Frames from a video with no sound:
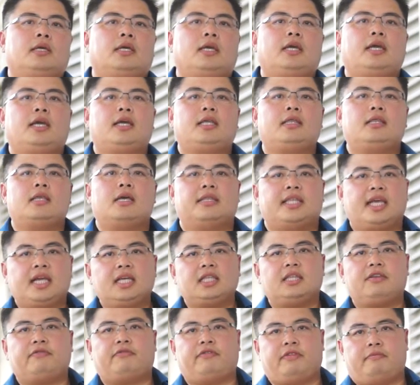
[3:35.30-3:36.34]
In
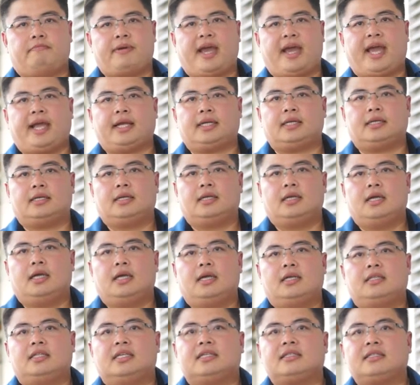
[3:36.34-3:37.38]
negative feedback,
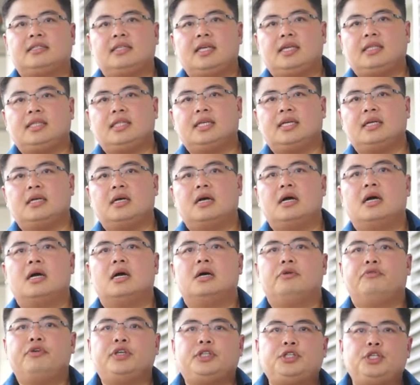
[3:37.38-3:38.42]
the signal
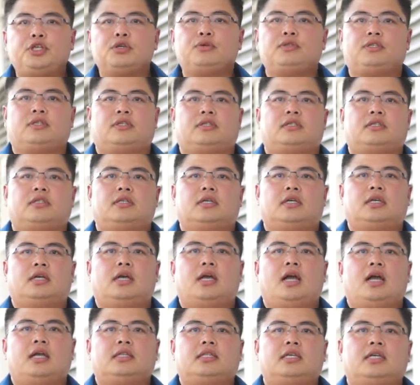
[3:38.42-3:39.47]
reduces
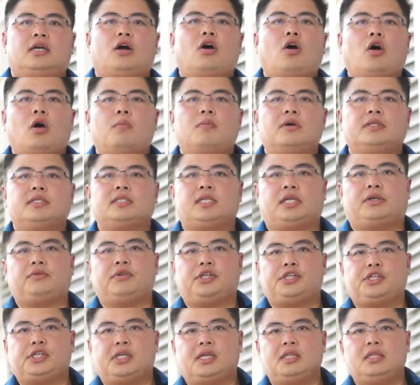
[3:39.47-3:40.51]
the hormone
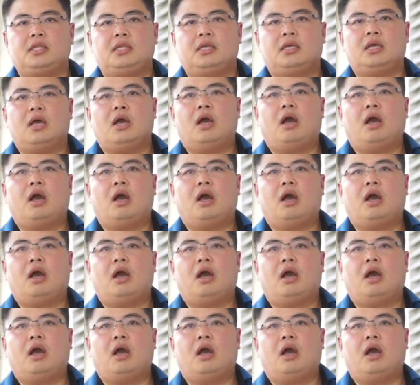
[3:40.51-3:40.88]
secretion,